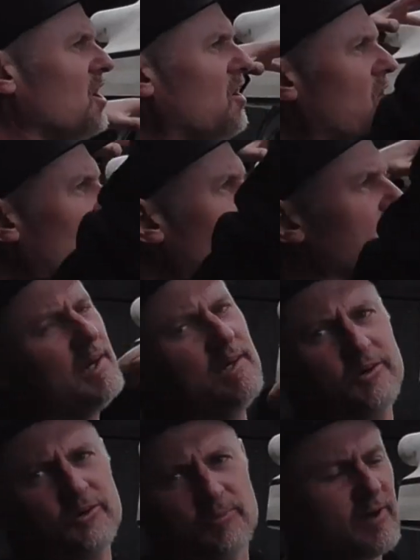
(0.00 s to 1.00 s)
up,
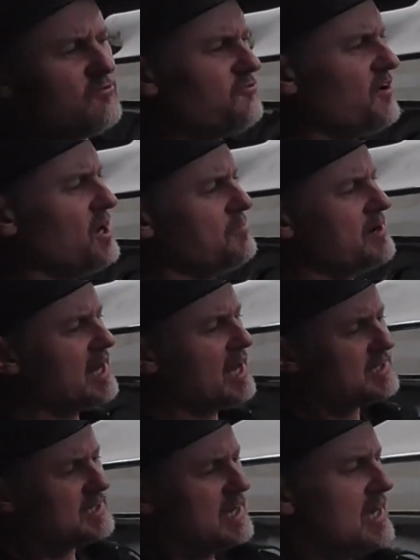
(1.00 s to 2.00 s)
so we're going to be in
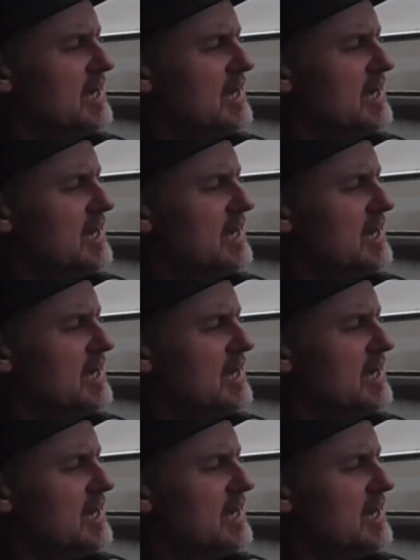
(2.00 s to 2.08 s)
fiberglass.